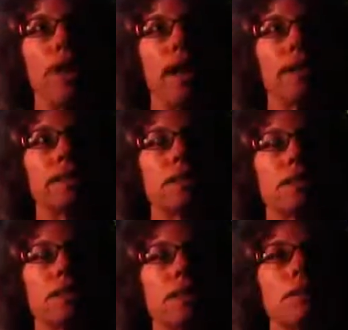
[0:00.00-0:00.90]
that
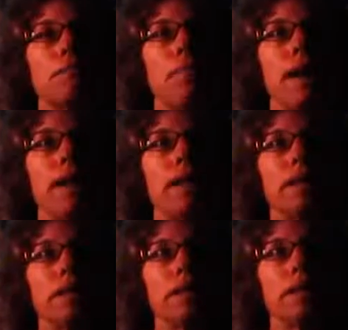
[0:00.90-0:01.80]
my
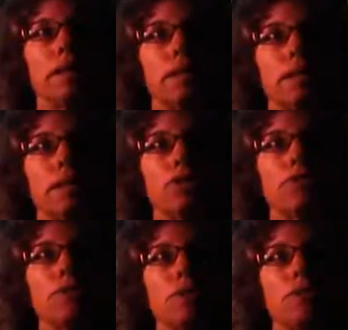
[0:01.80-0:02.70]

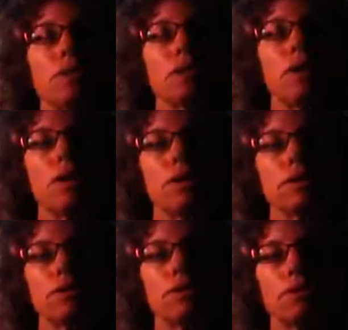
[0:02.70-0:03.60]
interview
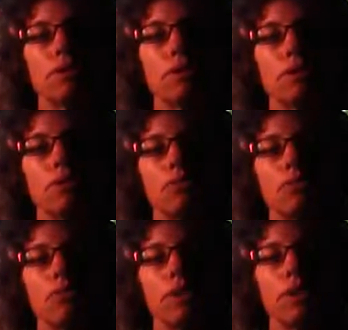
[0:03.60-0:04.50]
results
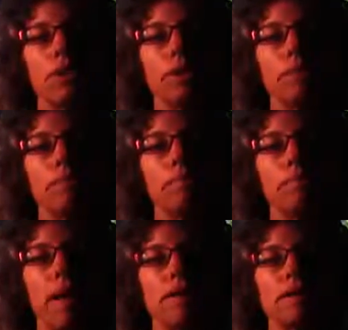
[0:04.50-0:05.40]
were
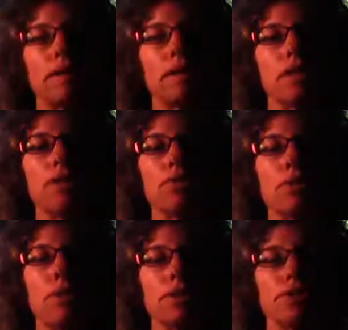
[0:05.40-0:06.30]
based on the interview
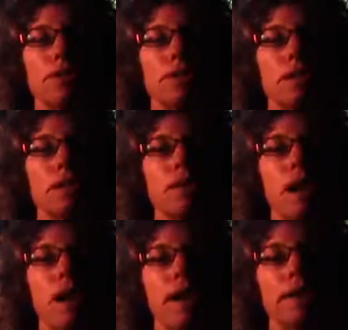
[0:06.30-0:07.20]
questions and
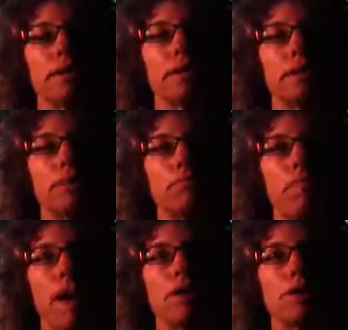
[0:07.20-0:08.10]
not
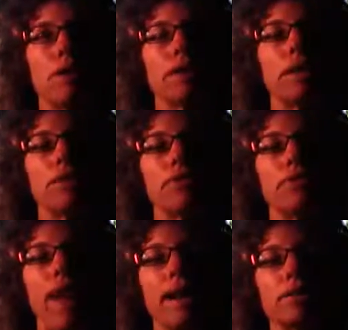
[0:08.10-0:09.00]
based on other
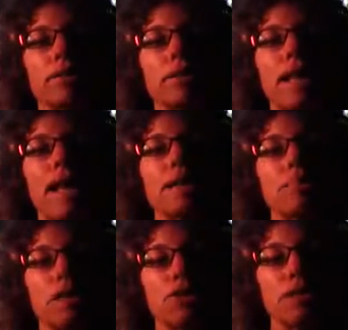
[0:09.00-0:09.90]
factors
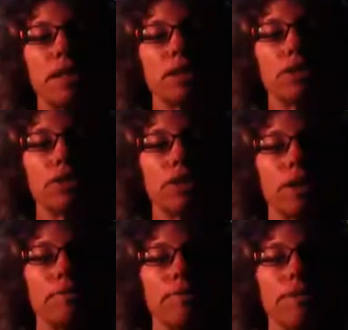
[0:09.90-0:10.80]
as much as I
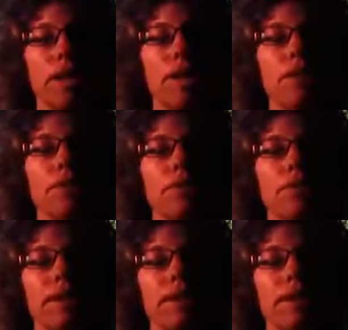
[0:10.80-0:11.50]
could. So